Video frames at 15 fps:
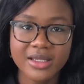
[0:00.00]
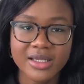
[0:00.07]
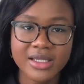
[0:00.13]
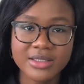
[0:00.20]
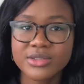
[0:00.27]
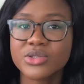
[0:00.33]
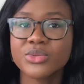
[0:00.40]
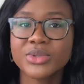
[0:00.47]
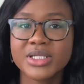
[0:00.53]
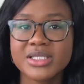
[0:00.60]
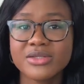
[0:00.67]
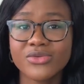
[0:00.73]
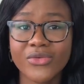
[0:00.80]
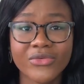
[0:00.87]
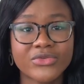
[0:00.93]
into
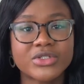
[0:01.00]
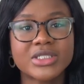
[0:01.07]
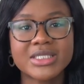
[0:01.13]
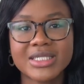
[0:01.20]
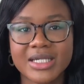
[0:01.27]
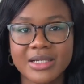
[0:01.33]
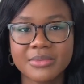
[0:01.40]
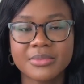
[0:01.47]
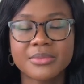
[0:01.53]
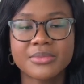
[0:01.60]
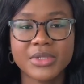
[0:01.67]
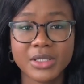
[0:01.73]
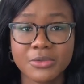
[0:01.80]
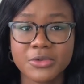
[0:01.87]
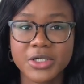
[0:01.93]
it the first time,
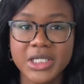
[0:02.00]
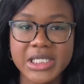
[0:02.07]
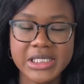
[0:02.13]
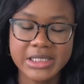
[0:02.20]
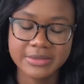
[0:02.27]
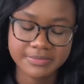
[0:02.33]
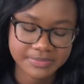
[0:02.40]
it works.